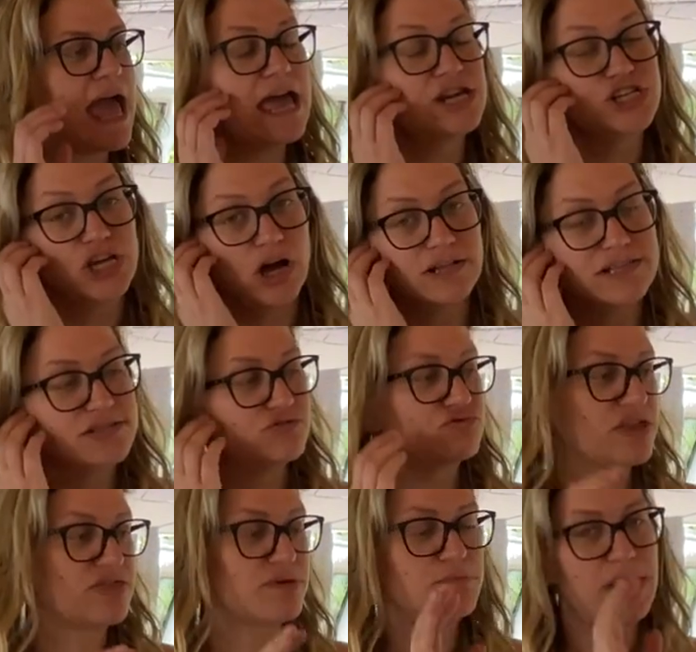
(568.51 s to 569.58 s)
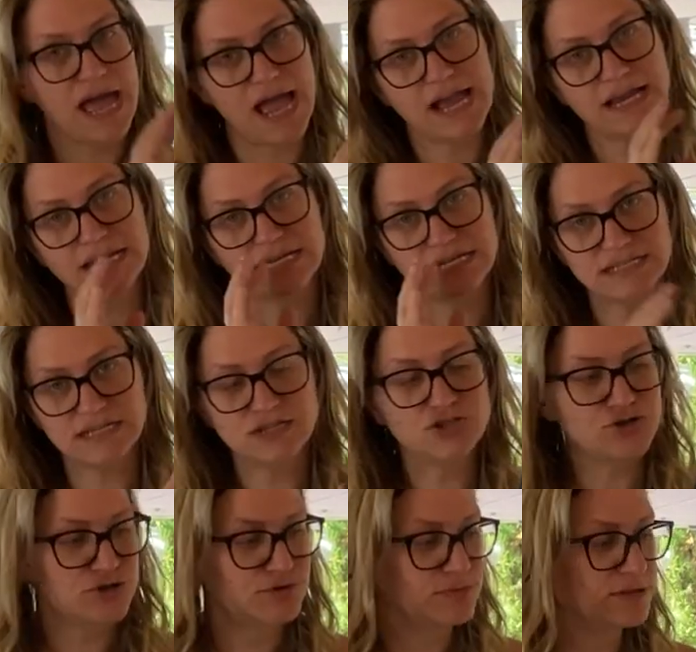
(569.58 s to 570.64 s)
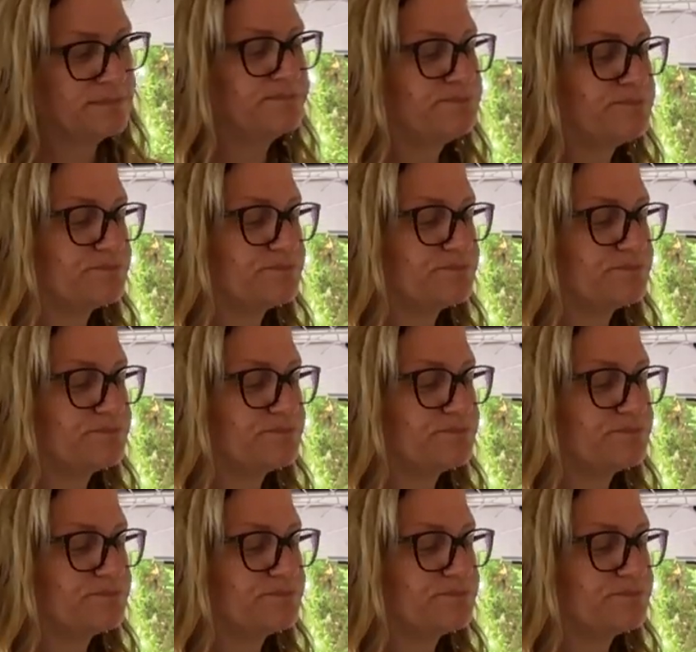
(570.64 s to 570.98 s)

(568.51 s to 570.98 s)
She also read the back. It is in German.